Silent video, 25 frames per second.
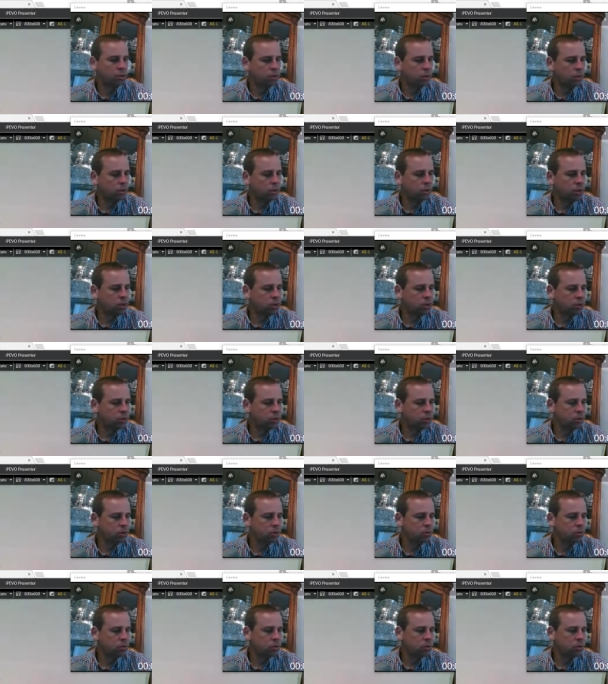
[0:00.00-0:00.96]
going
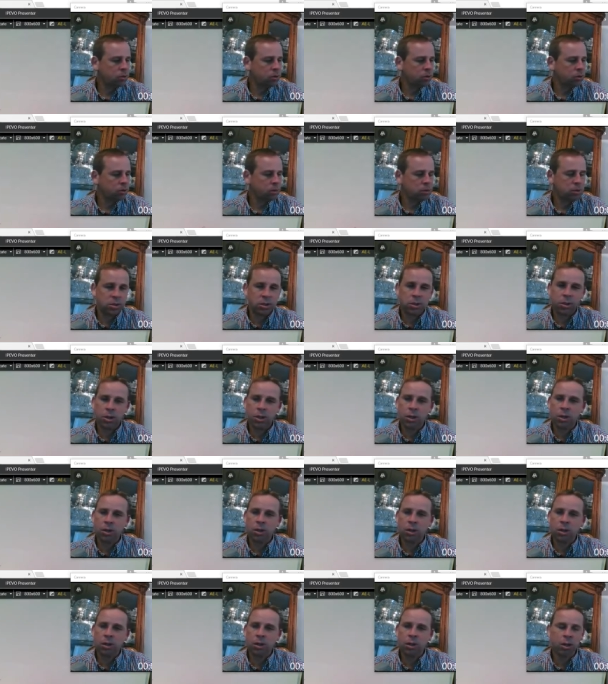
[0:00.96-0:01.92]
to
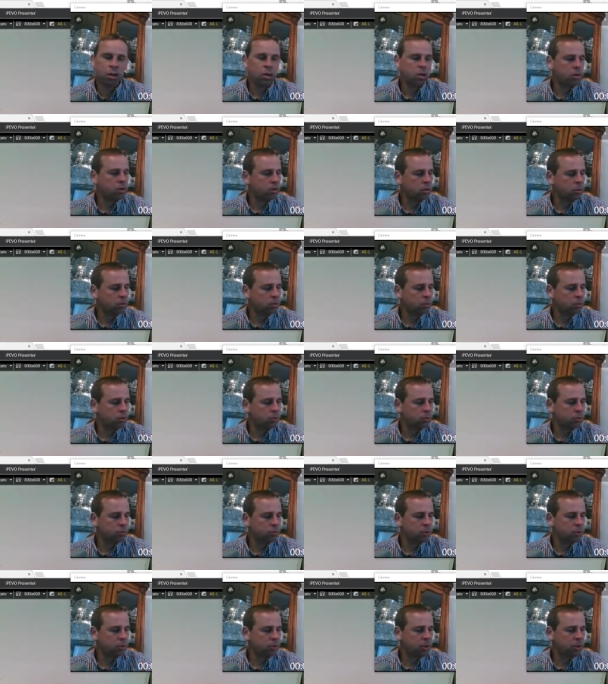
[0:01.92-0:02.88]
Cr3
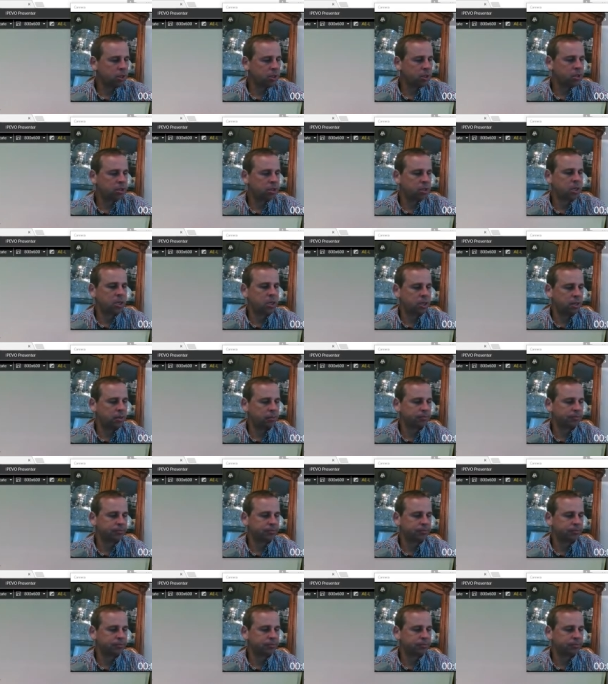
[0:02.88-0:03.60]
plus ion.